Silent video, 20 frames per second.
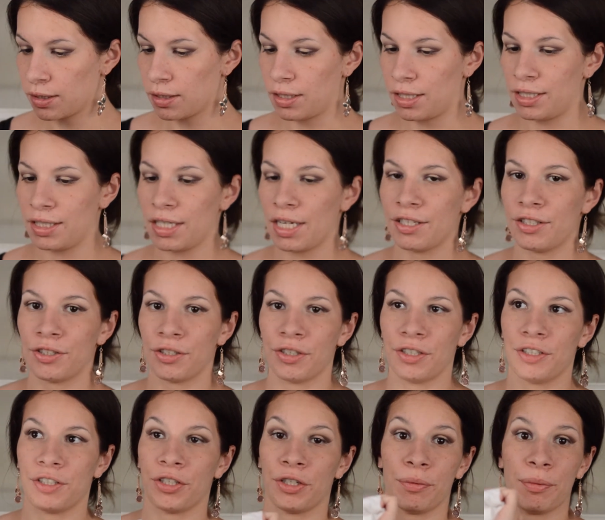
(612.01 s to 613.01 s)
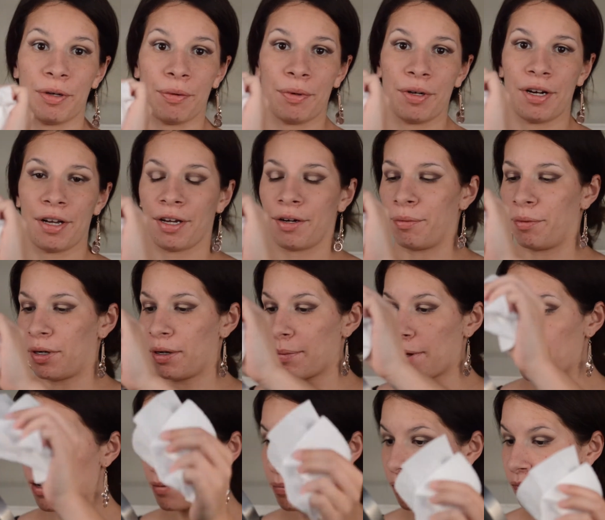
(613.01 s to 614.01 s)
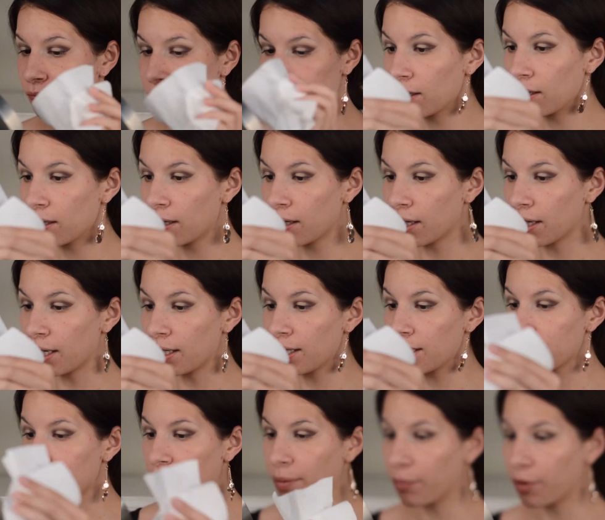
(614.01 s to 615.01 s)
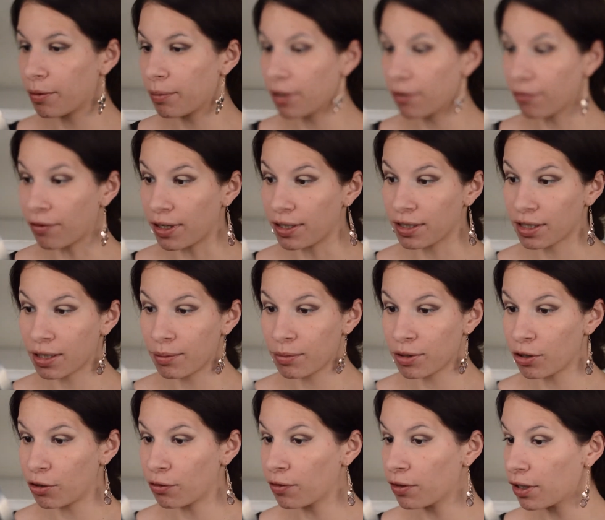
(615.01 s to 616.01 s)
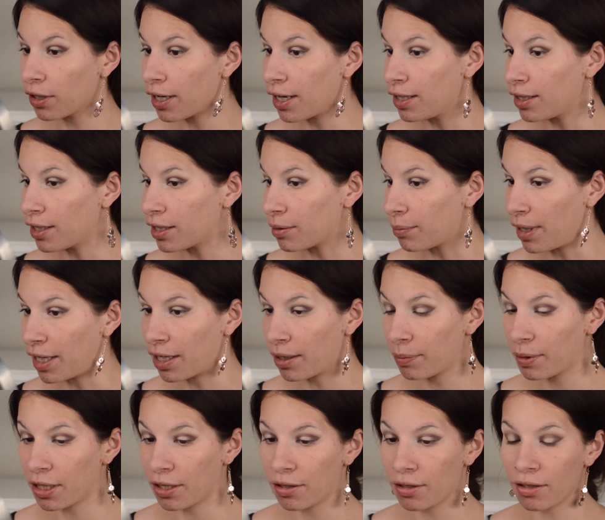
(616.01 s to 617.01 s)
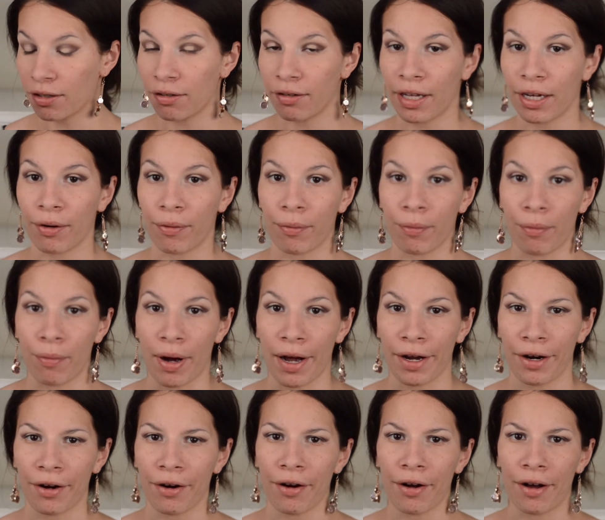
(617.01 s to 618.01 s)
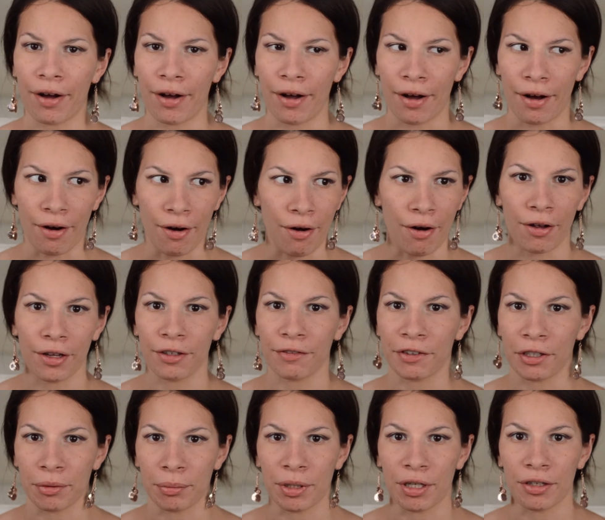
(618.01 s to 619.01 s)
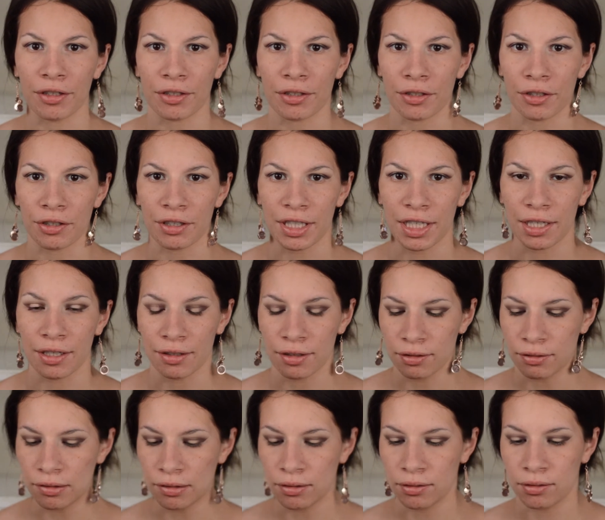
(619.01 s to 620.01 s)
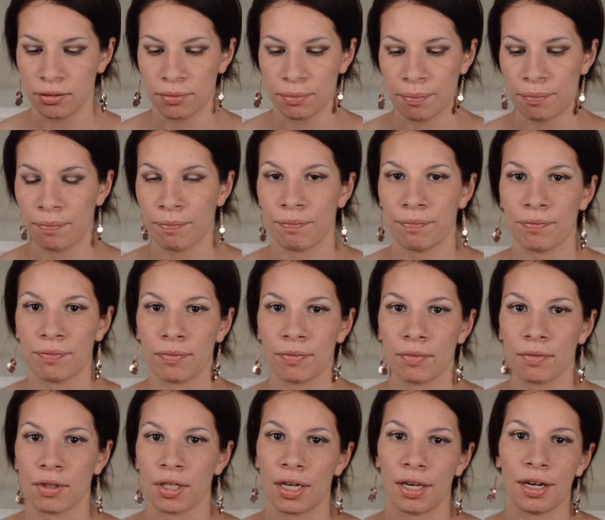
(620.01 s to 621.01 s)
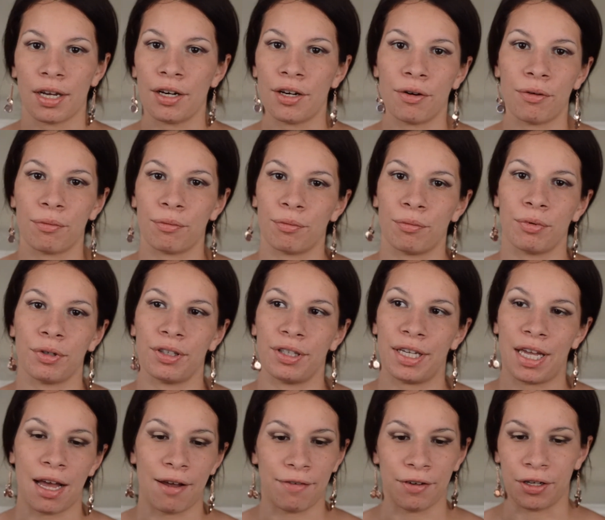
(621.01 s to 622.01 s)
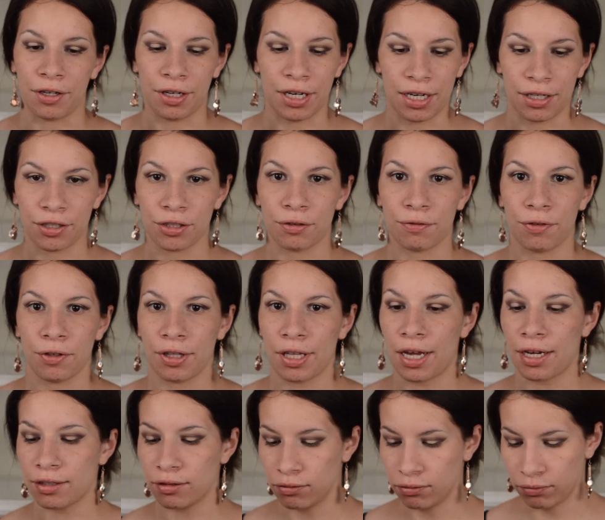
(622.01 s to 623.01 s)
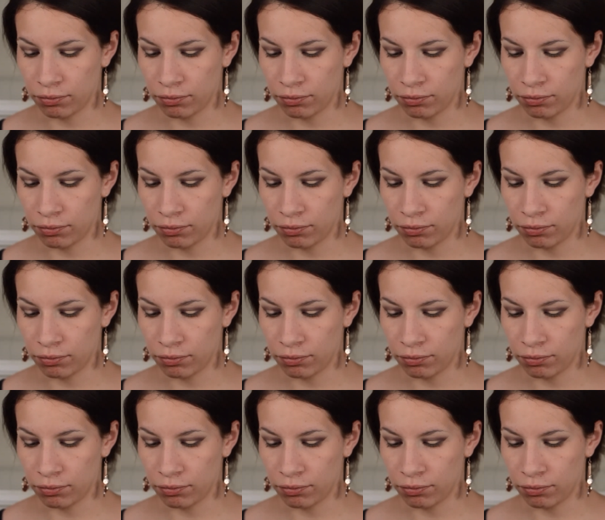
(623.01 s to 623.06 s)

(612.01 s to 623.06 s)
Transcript: This side's dirty too, but we're not gonna worry about it. Anytime one of my friends comes over and does makeup here, they're like, why are all of your mirrors dirty? And I don't really have a good answer for that.